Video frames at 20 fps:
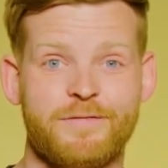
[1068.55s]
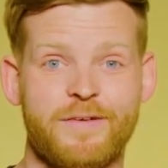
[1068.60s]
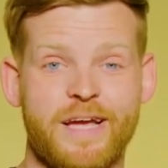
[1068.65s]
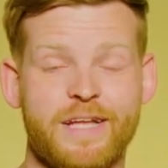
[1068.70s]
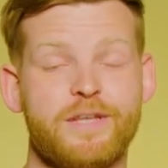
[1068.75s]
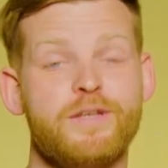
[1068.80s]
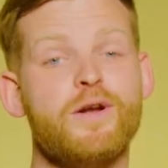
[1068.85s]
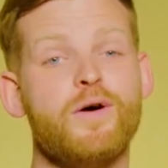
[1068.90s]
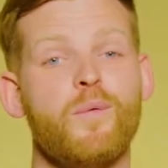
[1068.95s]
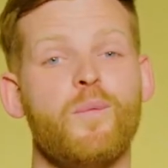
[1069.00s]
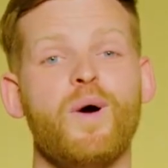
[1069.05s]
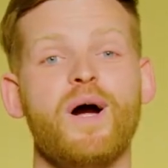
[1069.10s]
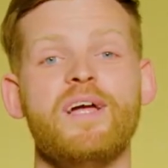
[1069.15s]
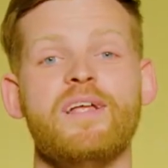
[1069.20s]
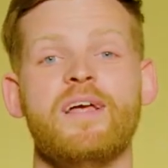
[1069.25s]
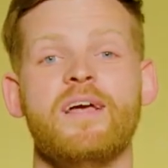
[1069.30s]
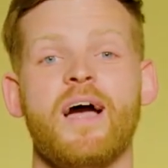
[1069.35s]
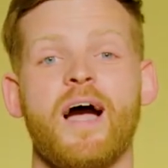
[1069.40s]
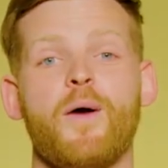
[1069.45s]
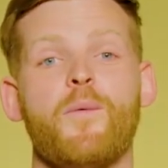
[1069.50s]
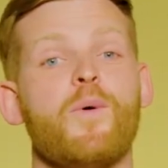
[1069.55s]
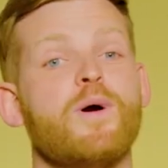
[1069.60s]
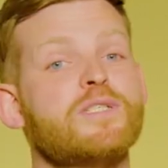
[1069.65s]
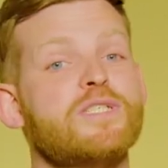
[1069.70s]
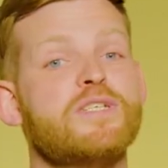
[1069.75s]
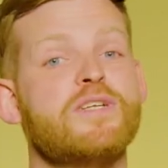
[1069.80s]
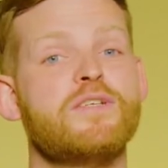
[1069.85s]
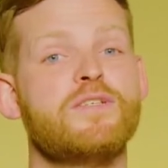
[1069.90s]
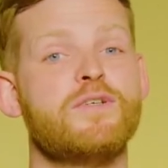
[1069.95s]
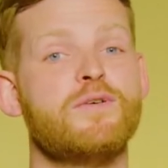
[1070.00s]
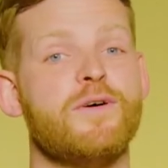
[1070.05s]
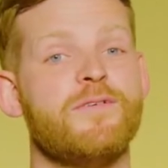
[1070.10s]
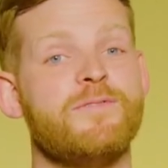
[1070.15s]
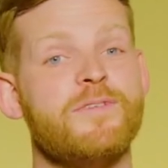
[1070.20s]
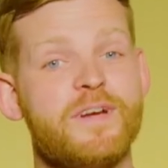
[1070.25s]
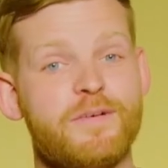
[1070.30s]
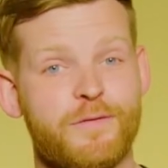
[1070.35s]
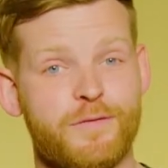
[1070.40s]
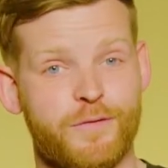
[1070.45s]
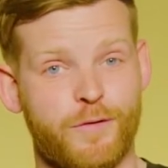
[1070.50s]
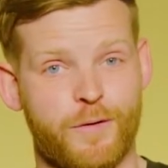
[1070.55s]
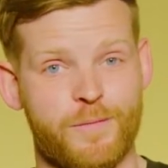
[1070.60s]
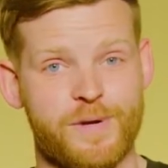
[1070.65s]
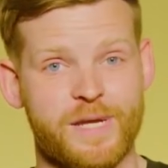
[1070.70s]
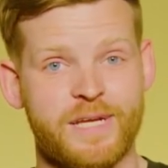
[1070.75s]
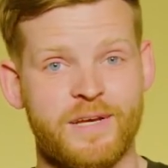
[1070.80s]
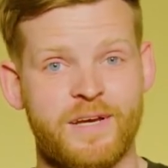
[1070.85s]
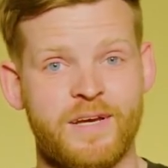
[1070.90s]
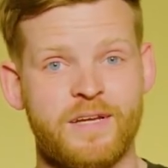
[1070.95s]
And you know what? I want you to do a favor for me.